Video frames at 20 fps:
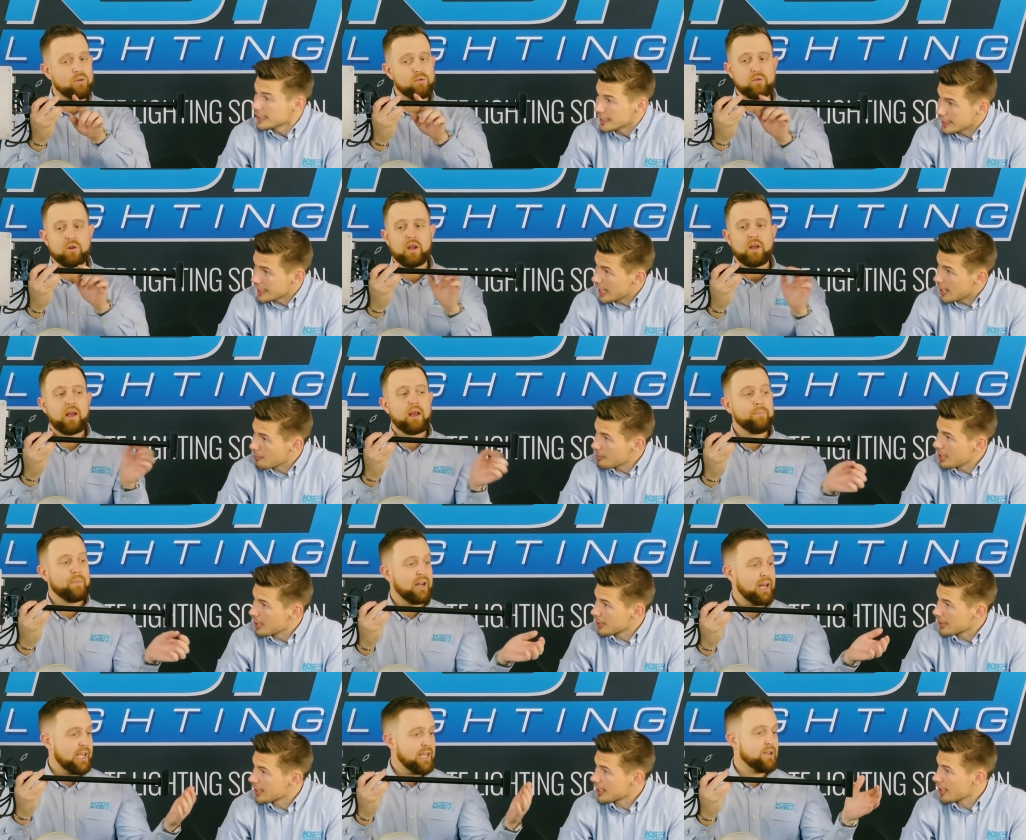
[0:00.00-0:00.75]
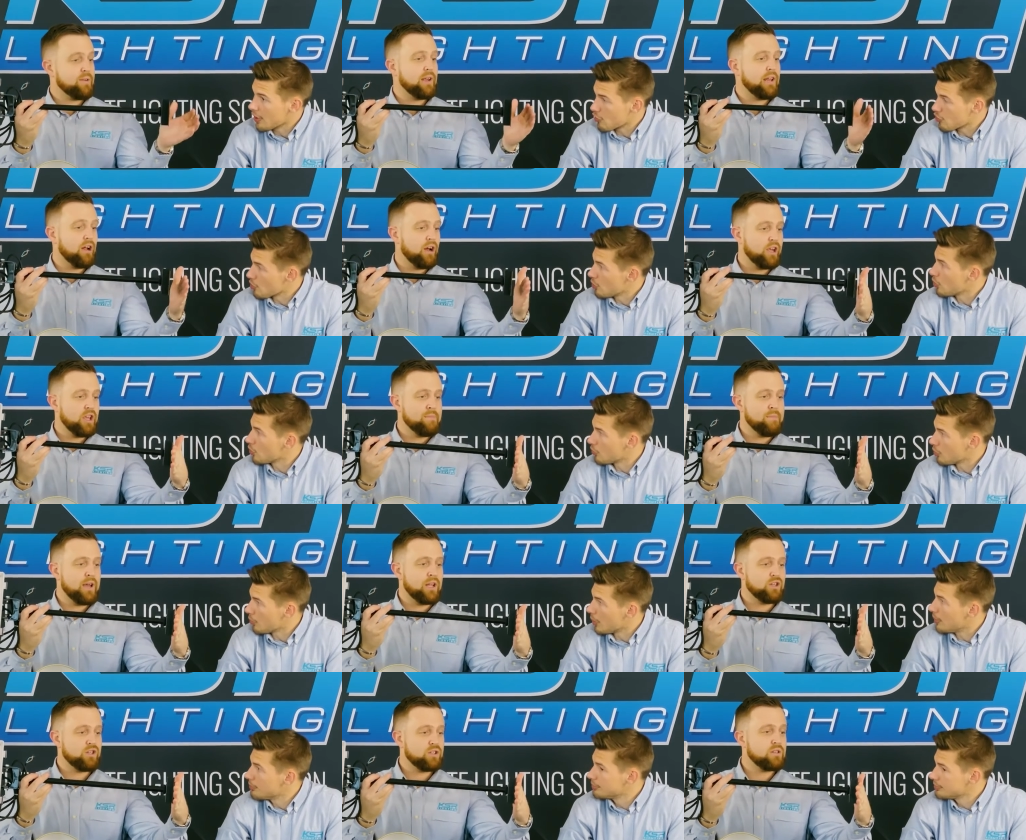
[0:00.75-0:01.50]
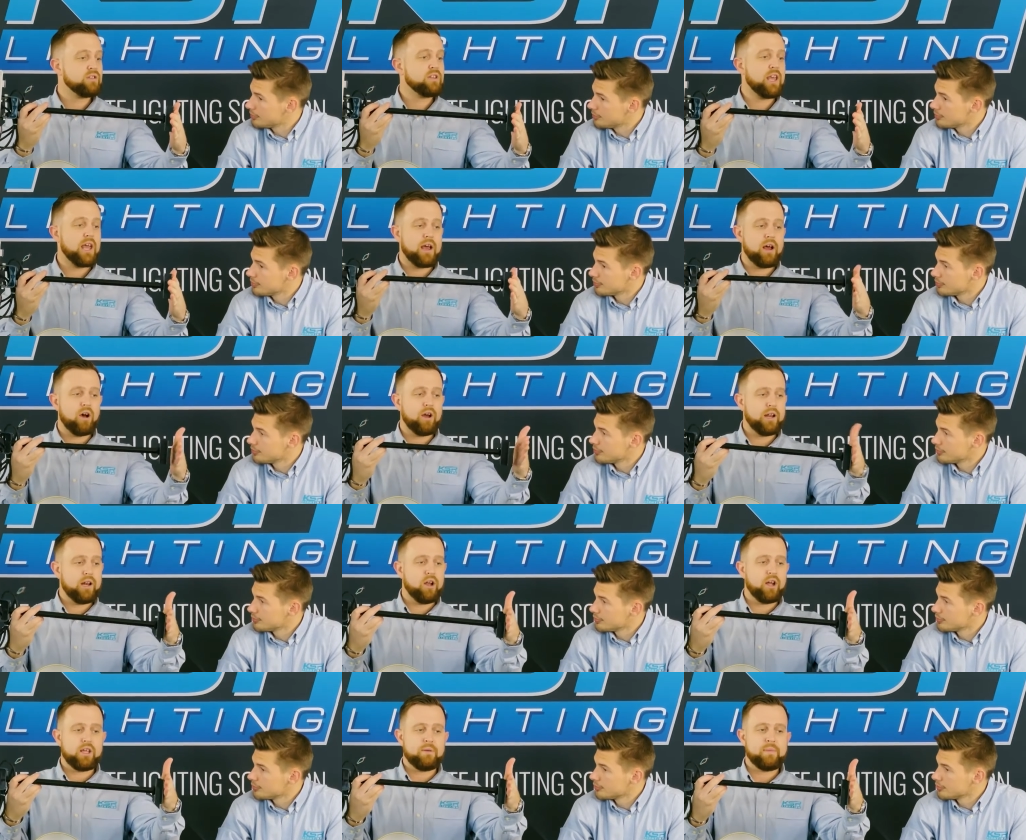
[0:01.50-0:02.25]
Speaker 1: Yeah, yeah. You you like you mentioned, yeah,
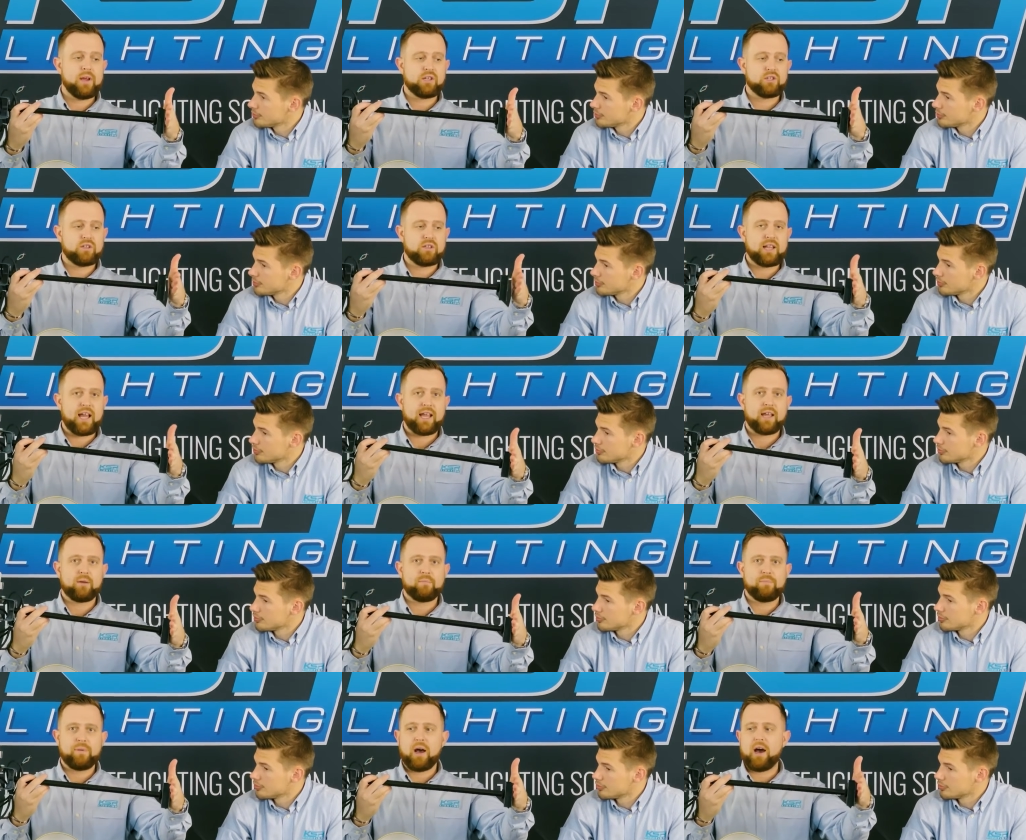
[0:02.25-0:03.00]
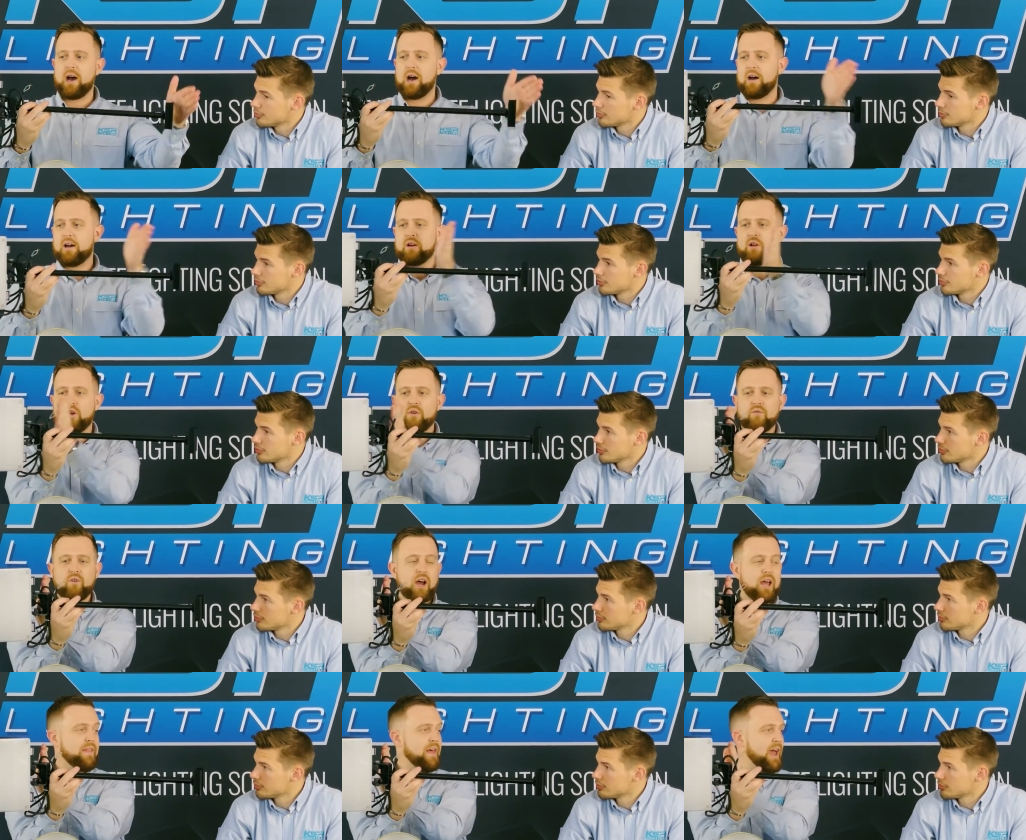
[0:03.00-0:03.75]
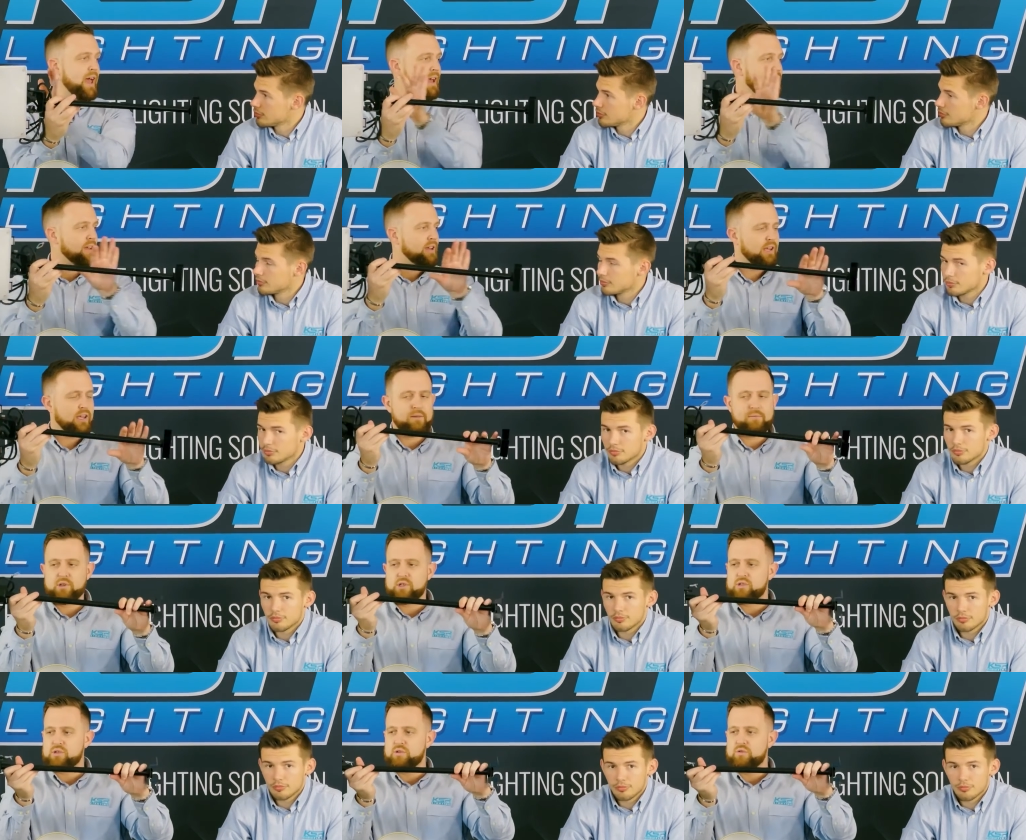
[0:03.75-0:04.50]
like you mentioned, that can butt up right there. Can be
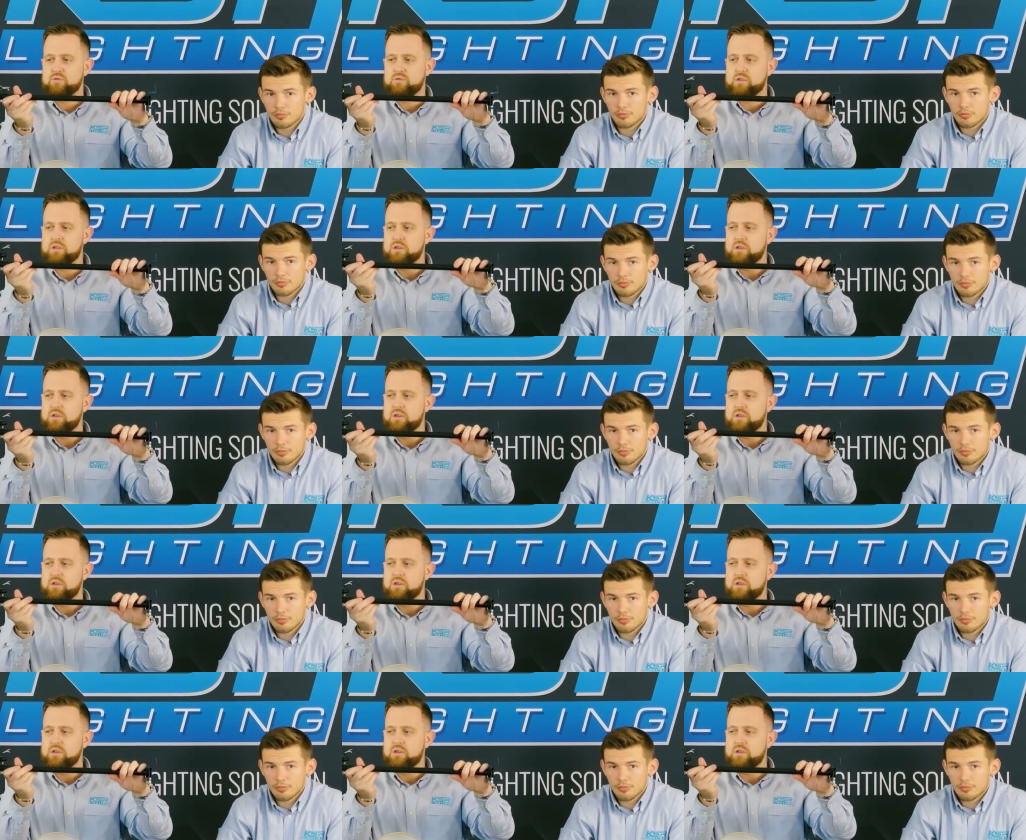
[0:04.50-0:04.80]
still